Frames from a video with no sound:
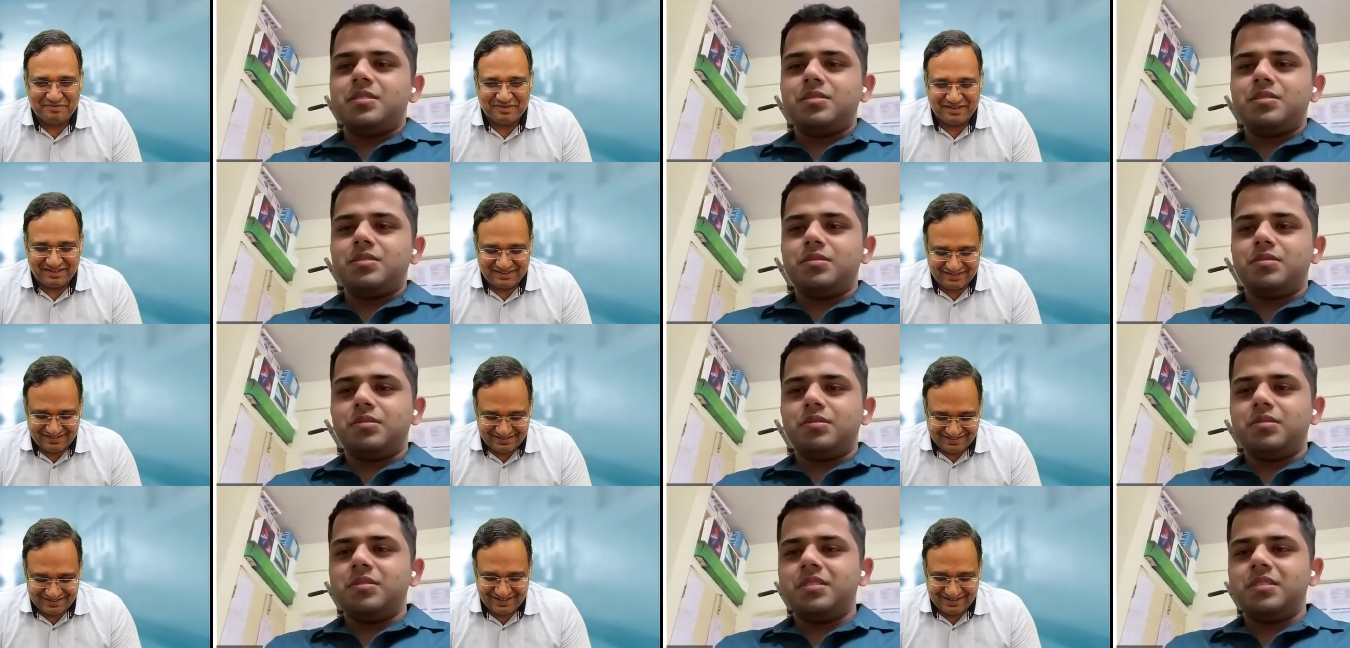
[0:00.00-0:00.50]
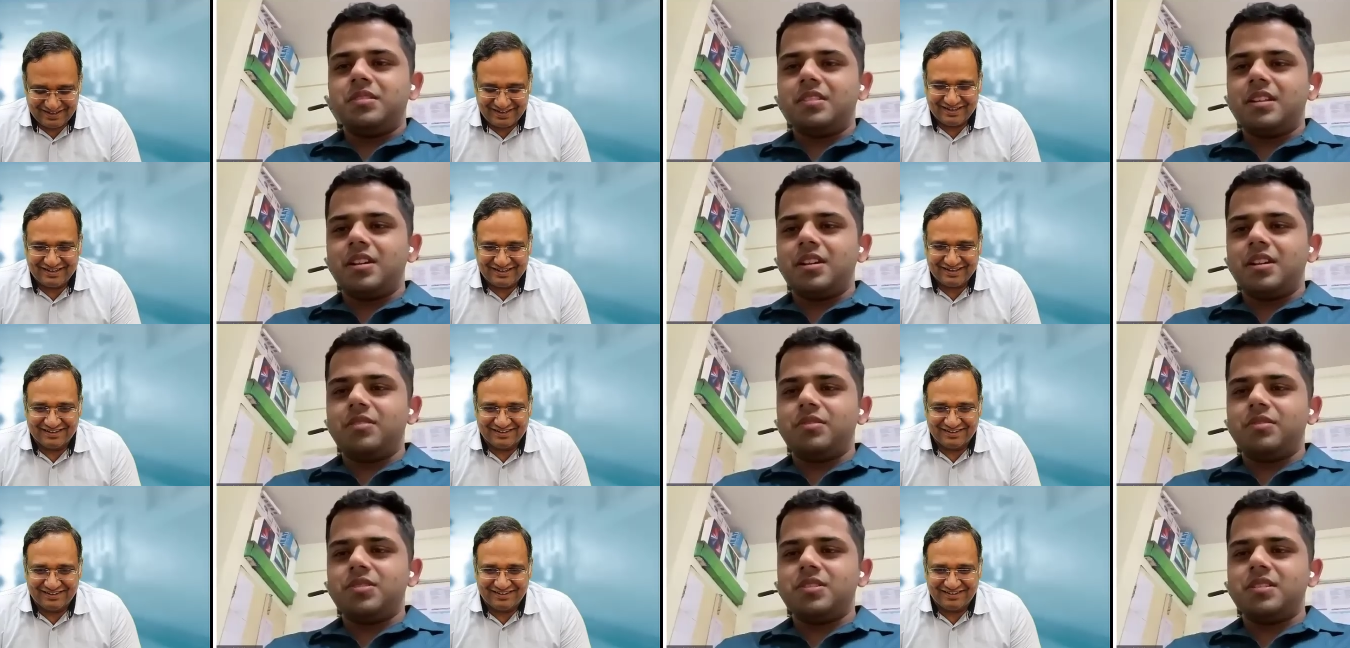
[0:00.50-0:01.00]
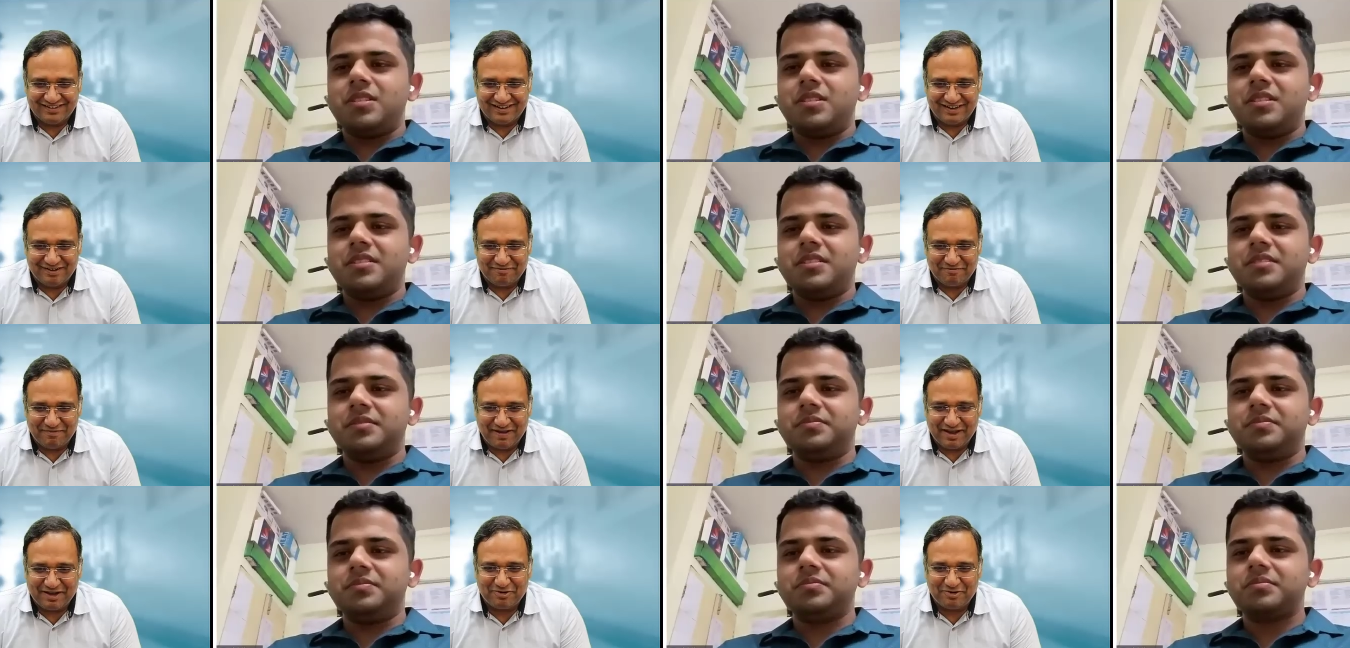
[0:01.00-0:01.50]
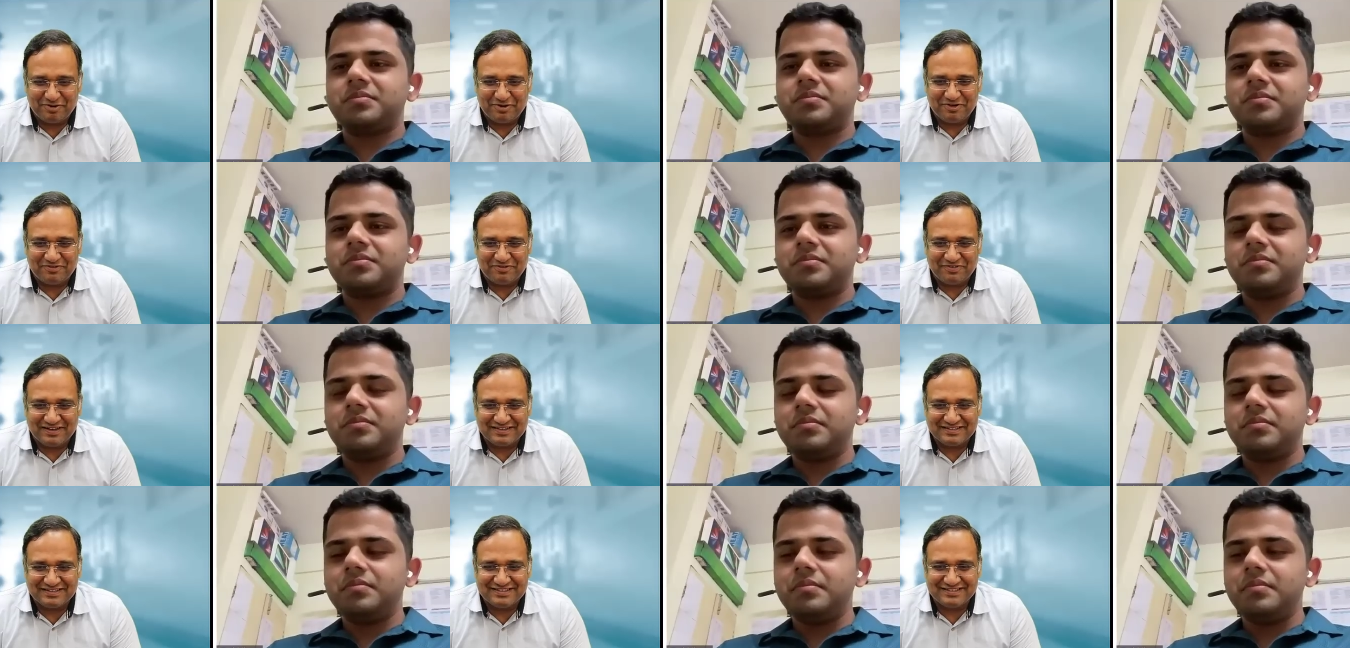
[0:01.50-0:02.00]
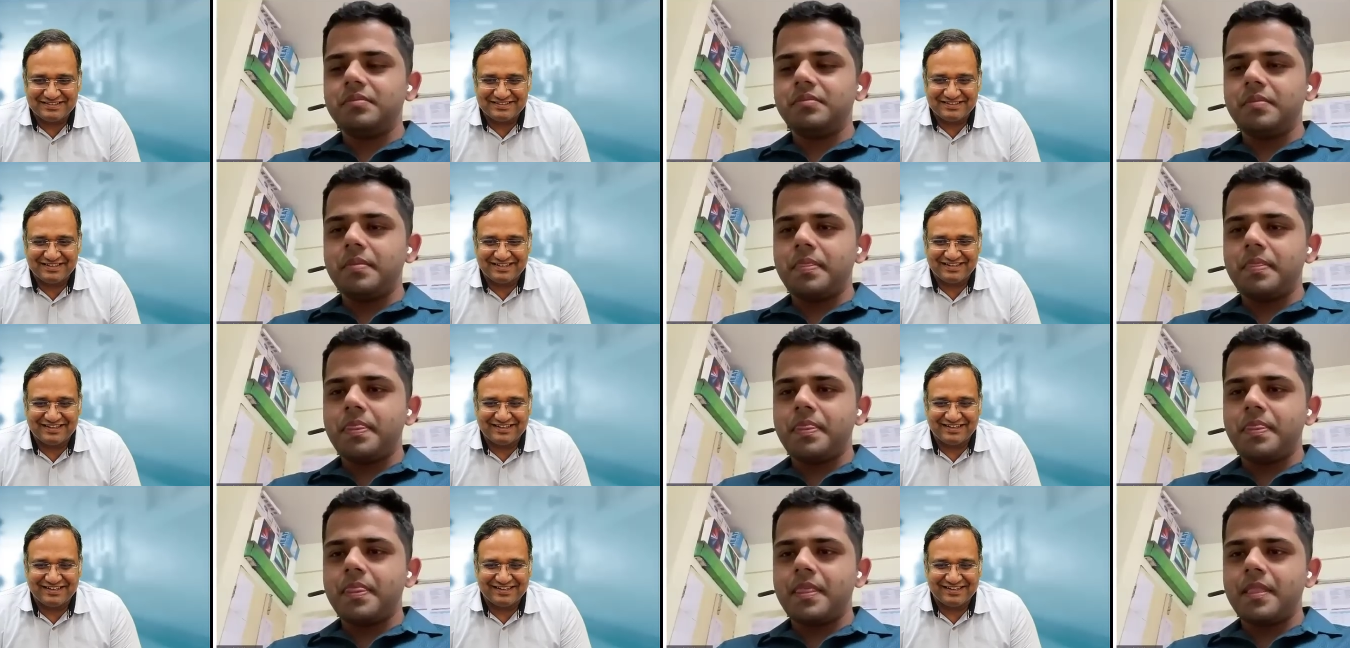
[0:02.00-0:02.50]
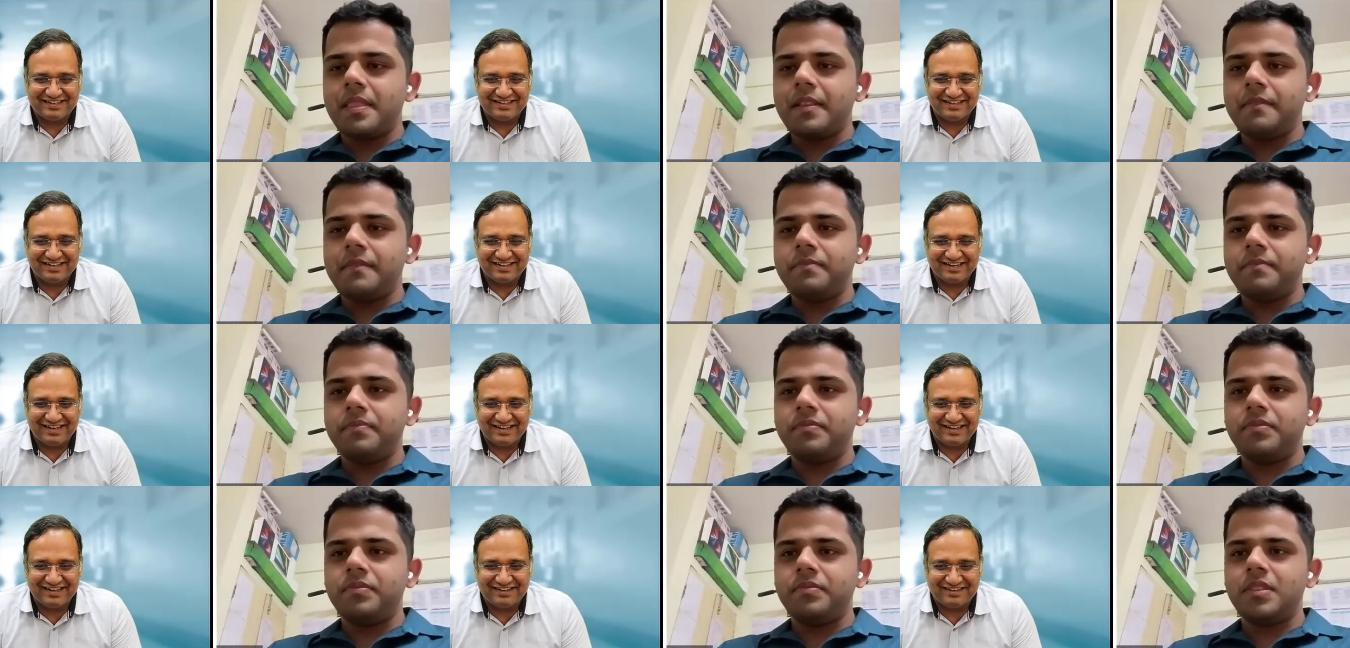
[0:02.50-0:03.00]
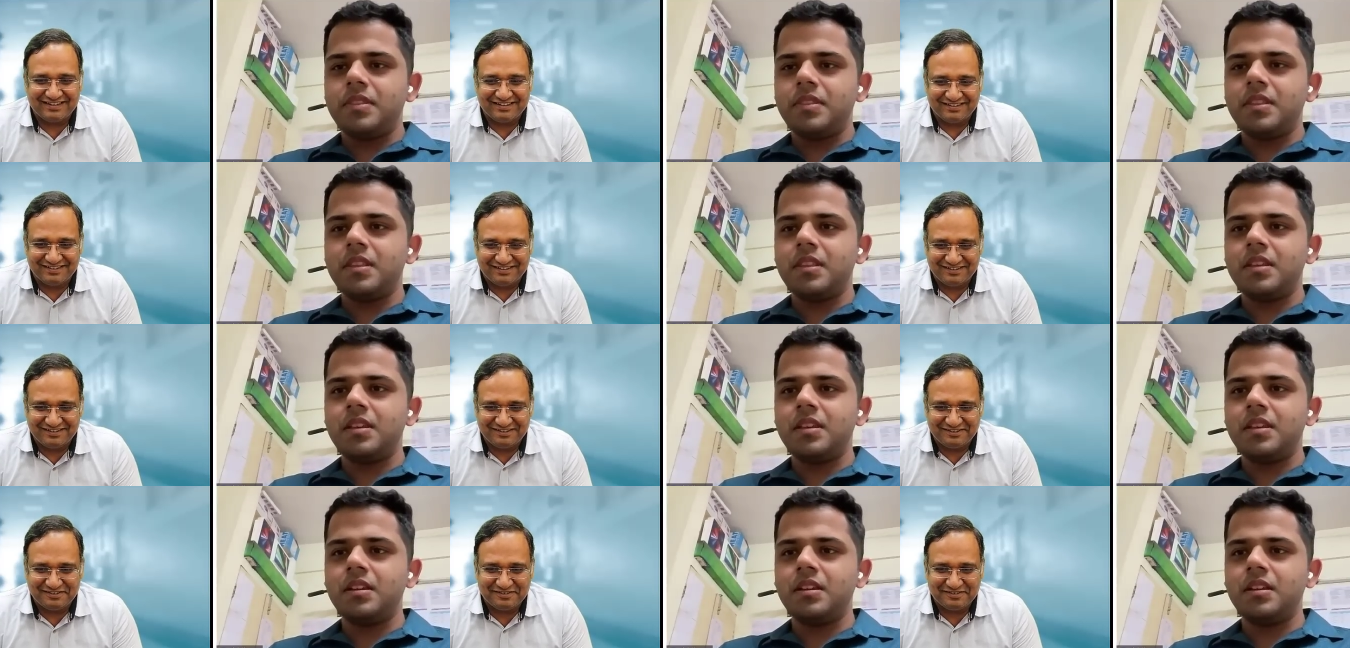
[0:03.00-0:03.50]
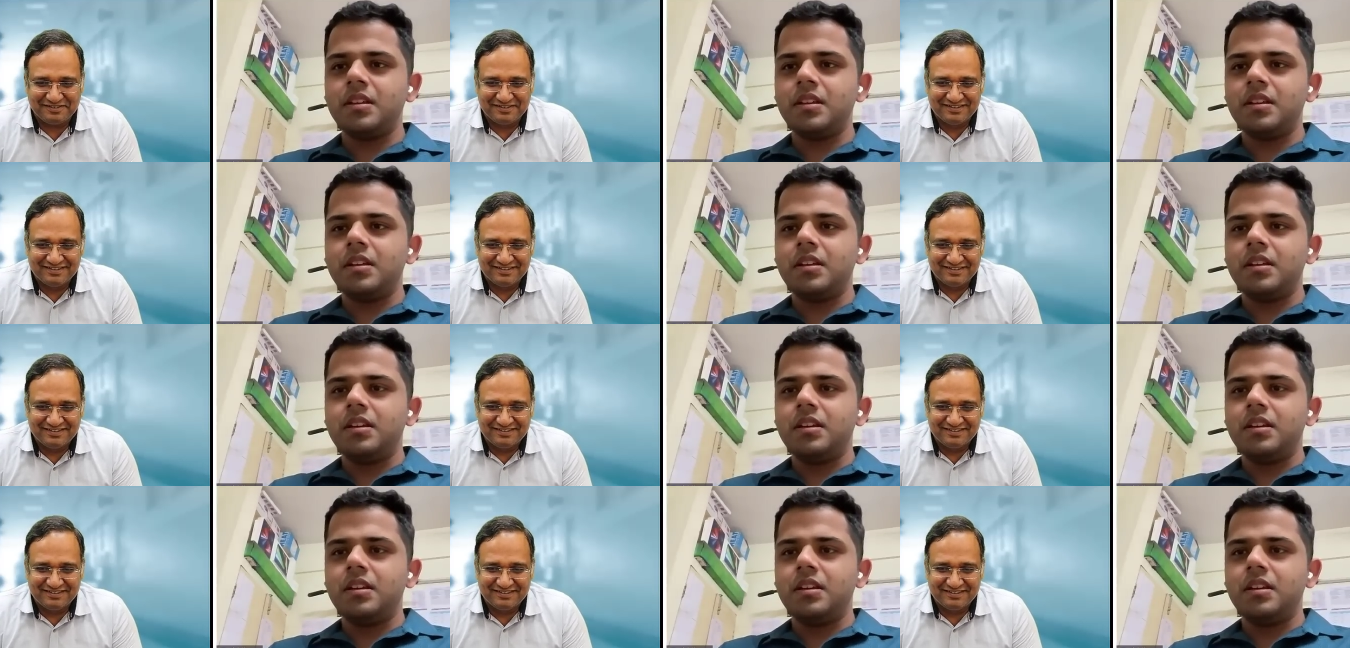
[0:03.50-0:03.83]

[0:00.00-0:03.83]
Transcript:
Speaker 1: and, and background of anesthesia, critical care, uh,